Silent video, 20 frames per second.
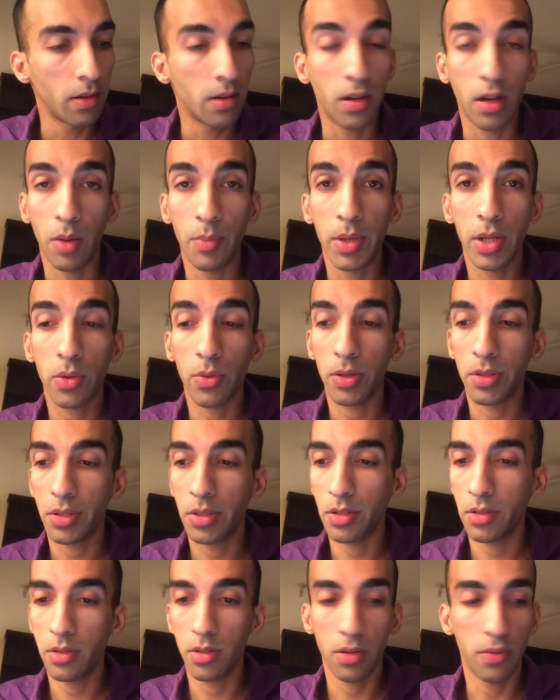How many
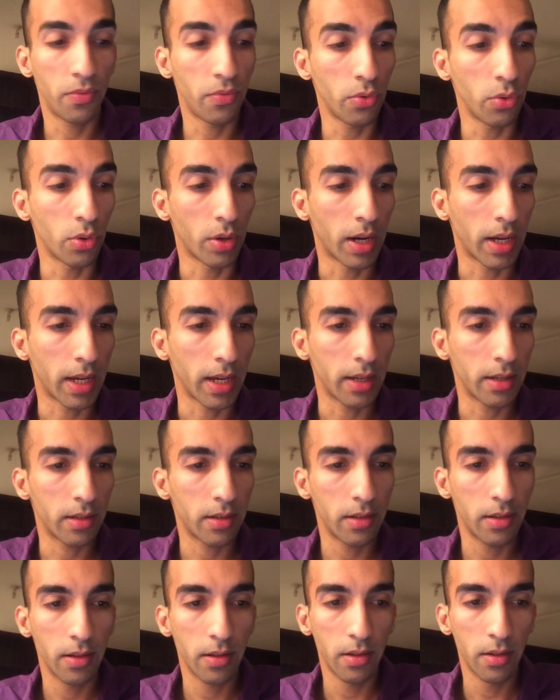questions? 4, I guess.
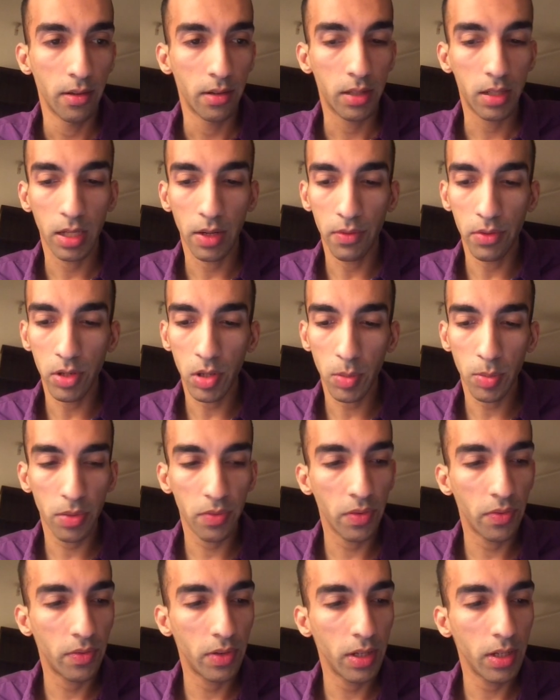7 divided by
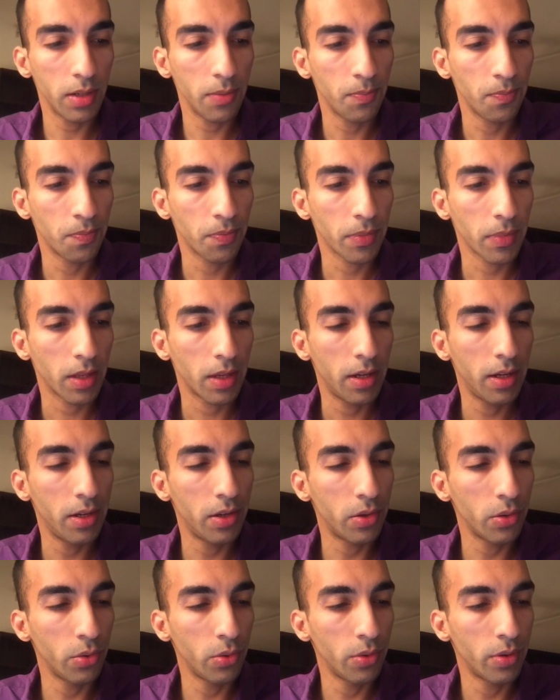15
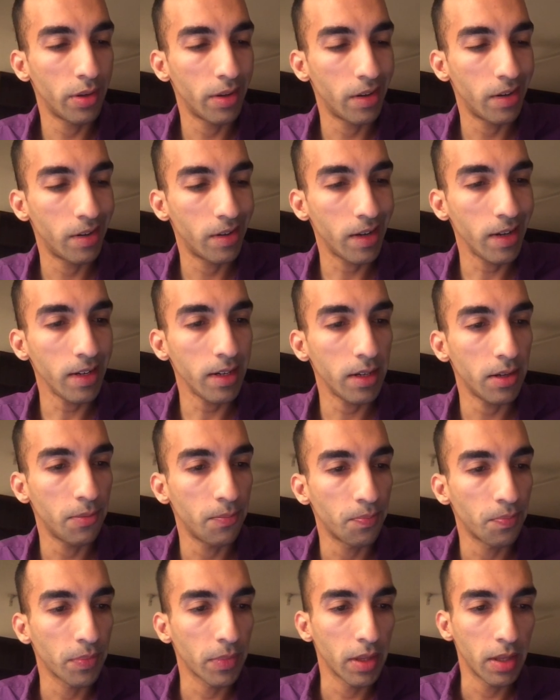into 90.
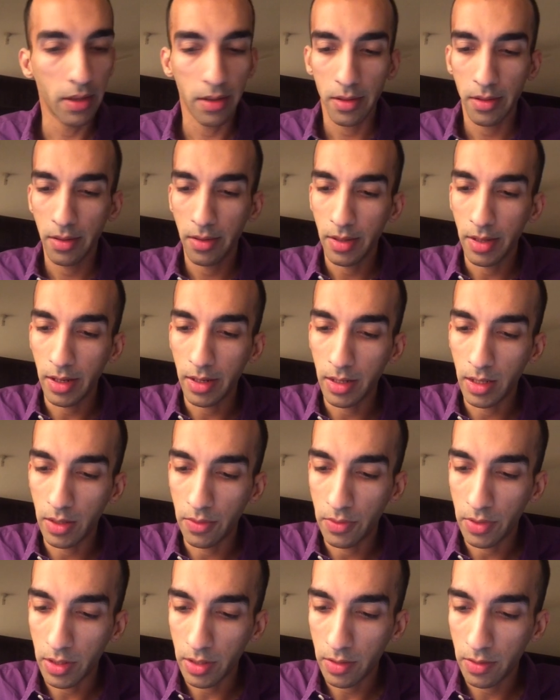That
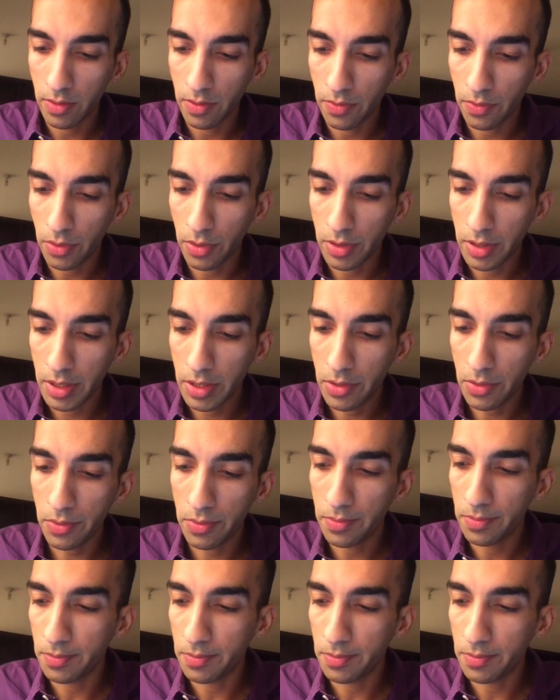gives us 42.